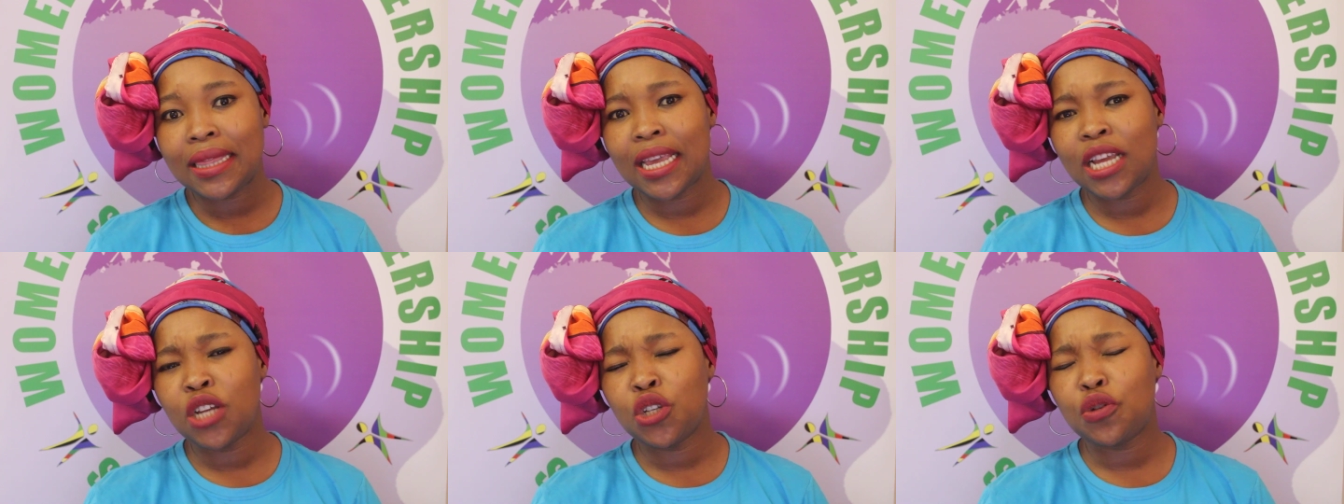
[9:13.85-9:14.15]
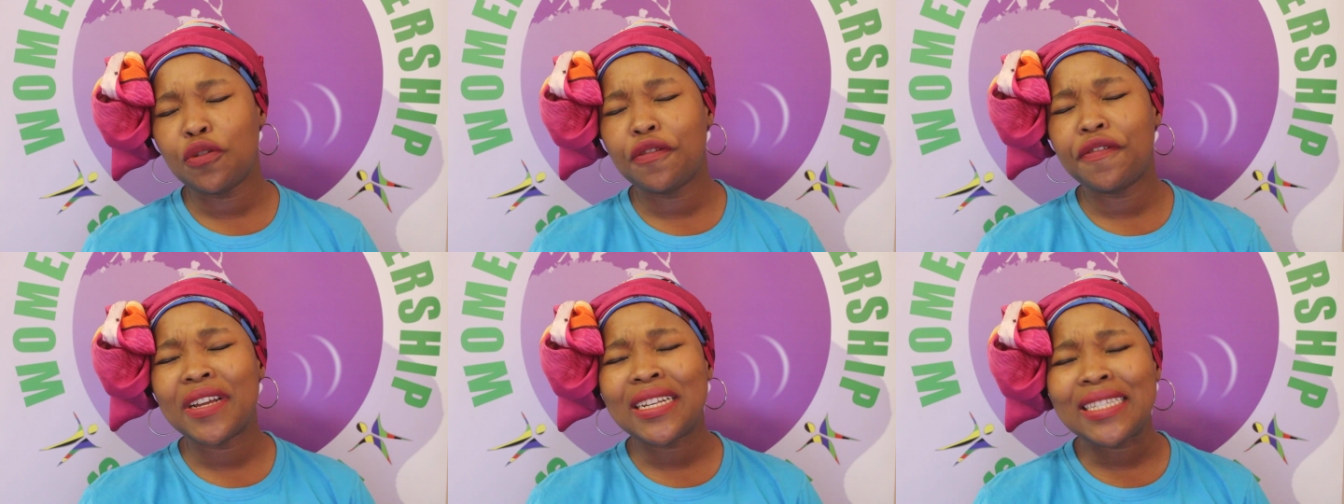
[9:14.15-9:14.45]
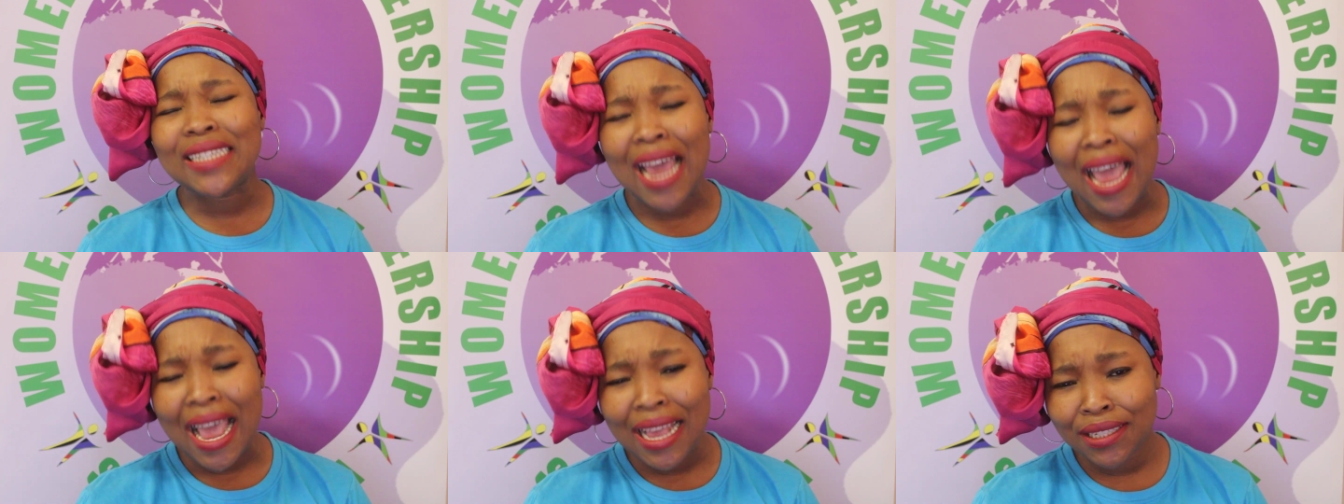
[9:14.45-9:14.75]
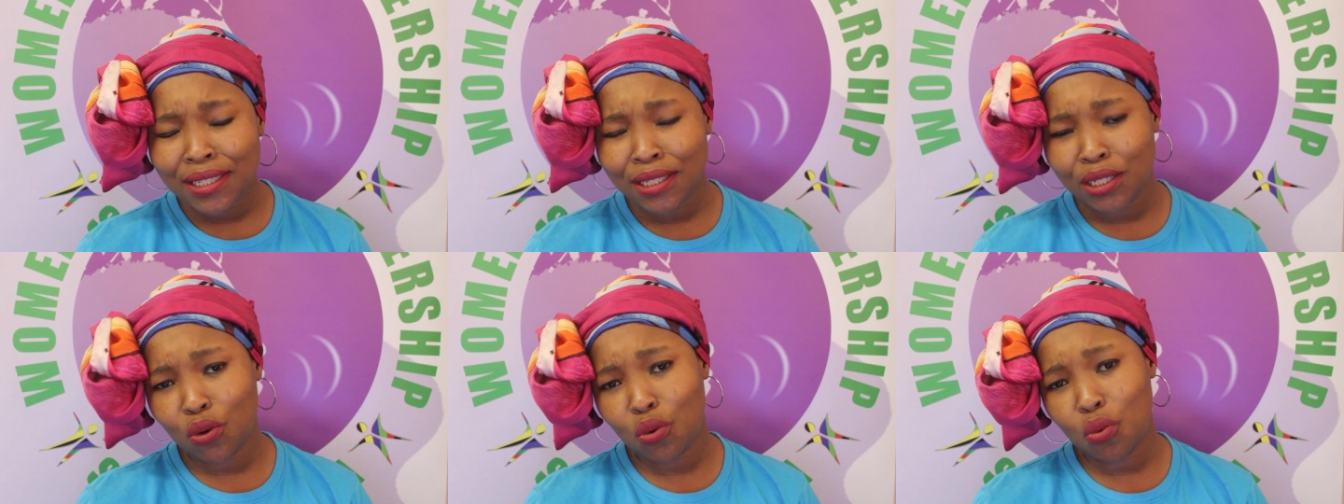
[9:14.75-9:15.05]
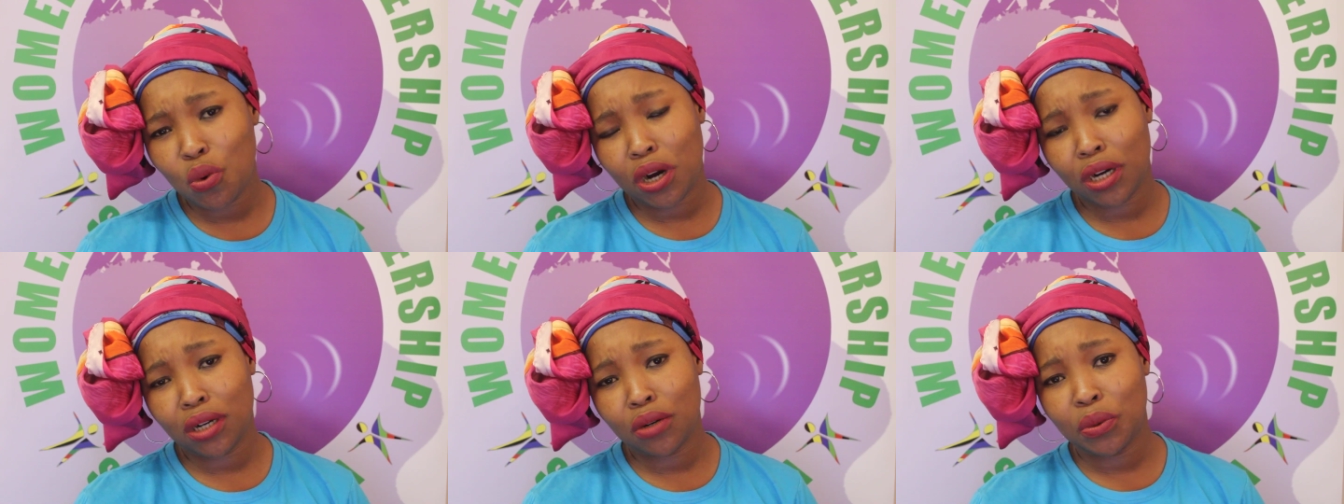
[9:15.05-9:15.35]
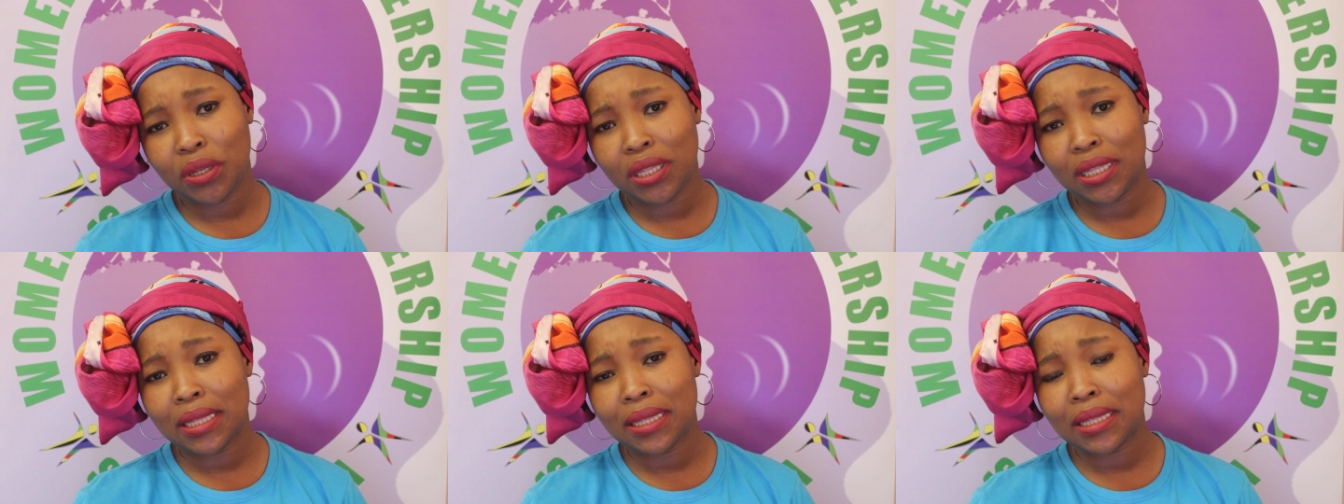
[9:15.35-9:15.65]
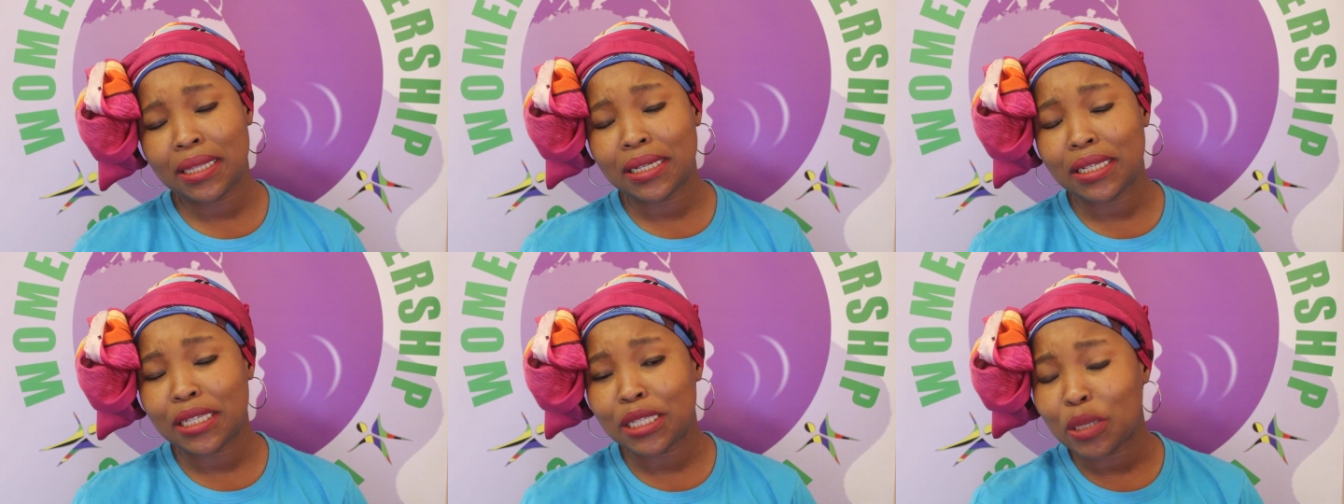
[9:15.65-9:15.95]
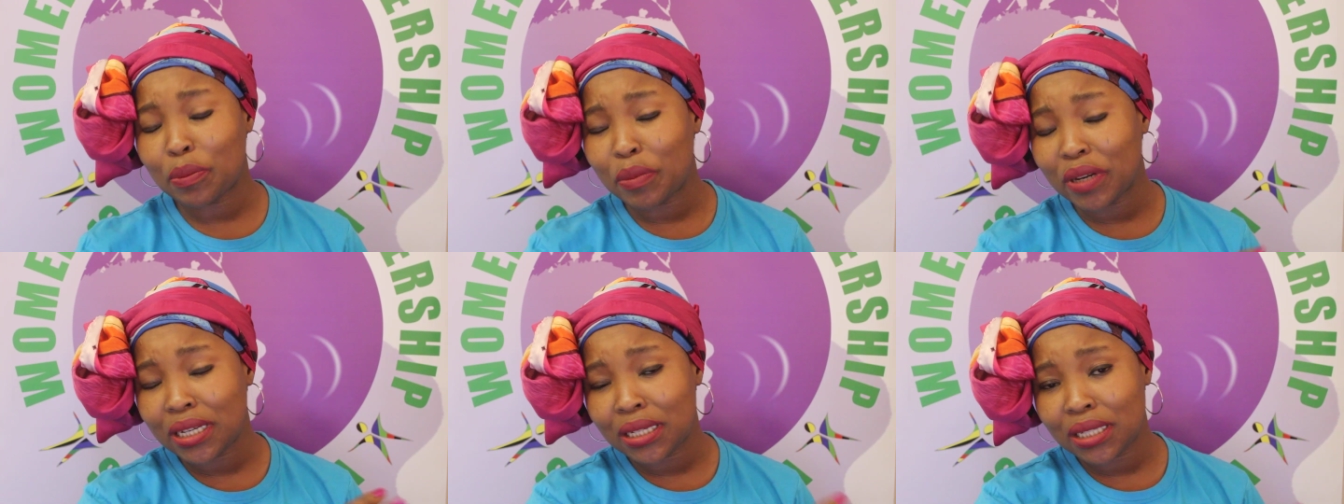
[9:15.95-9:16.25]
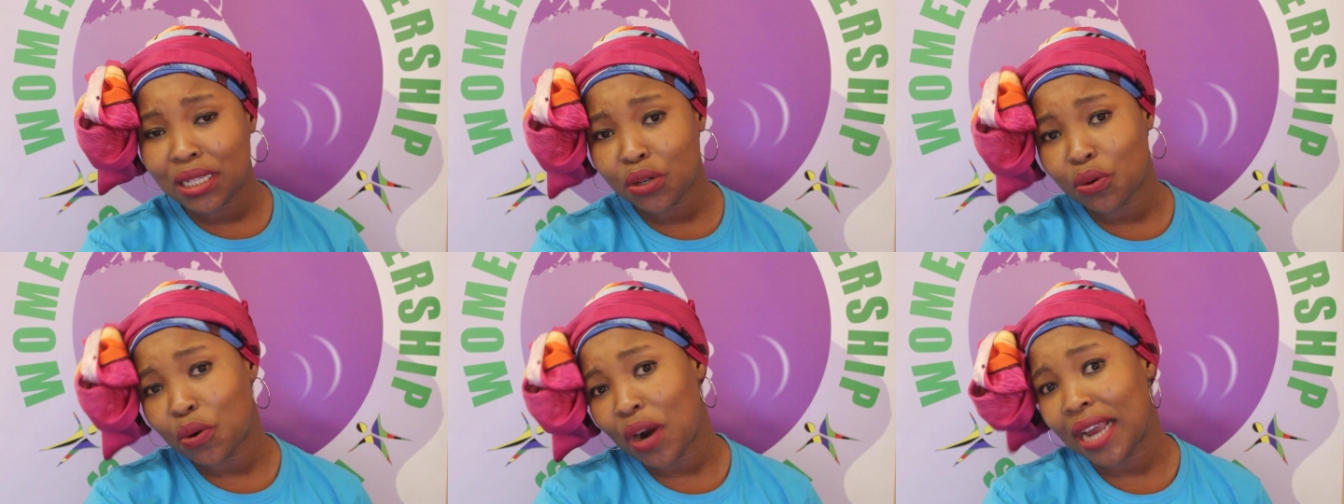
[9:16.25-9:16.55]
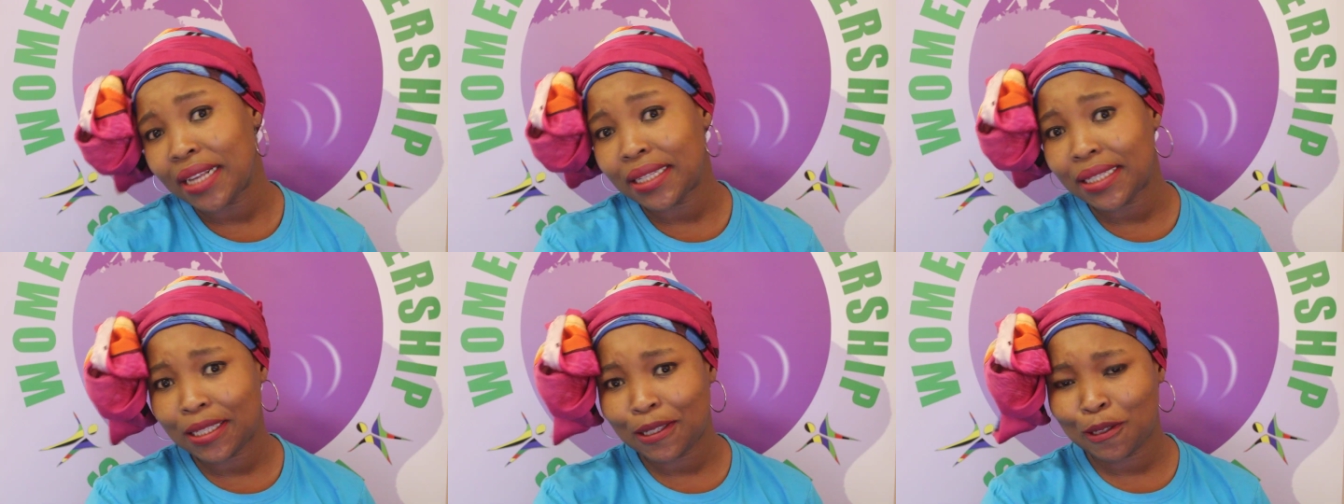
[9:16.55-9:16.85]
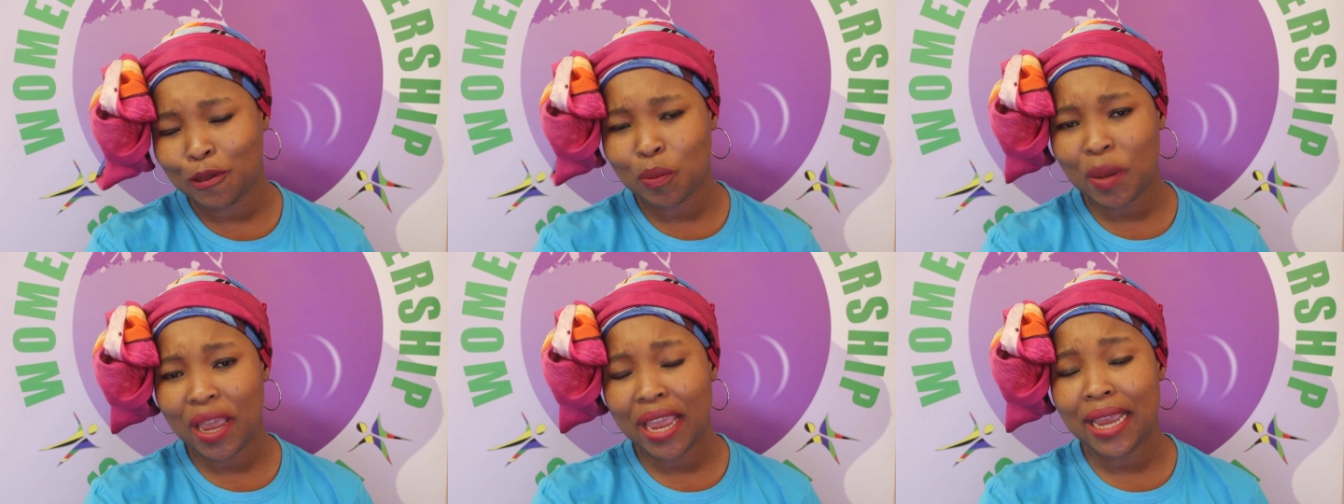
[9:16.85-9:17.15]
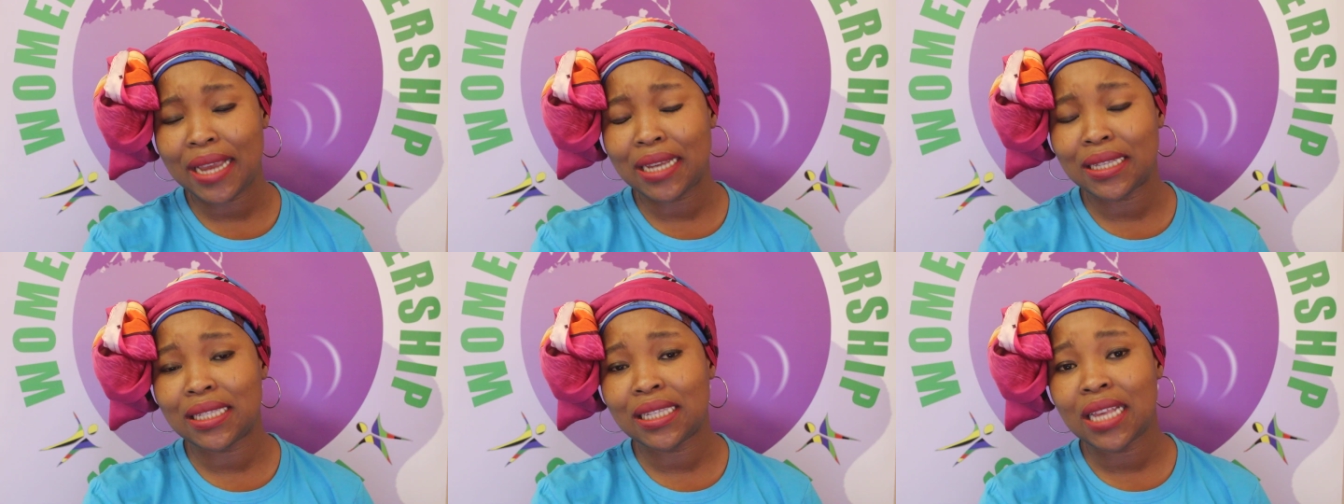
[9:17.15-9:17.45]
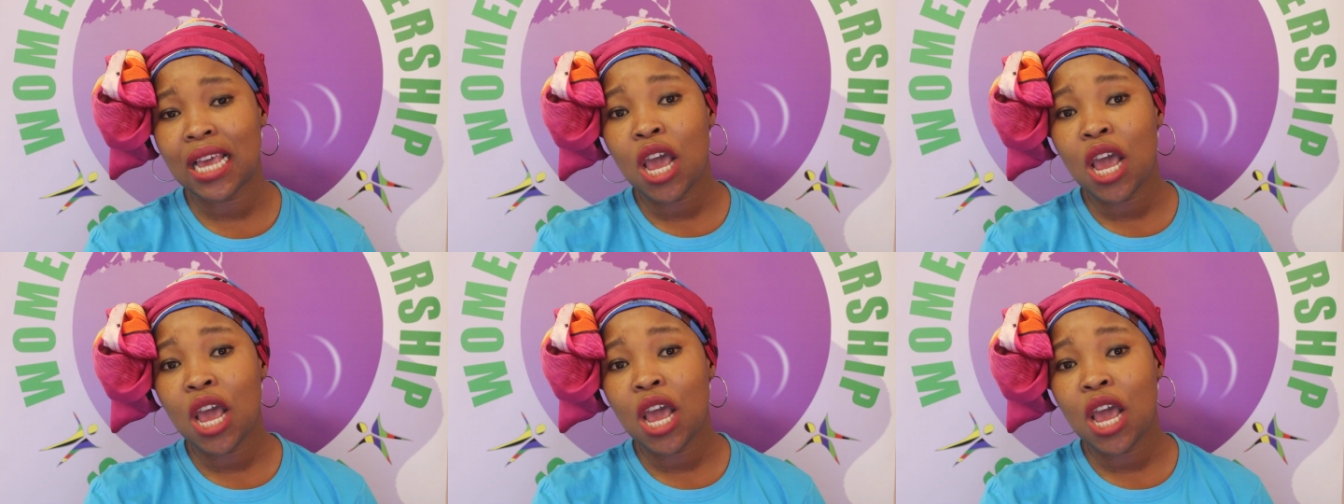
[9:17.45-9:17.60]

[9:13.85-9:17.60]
They do fantastic work within the disability rights space.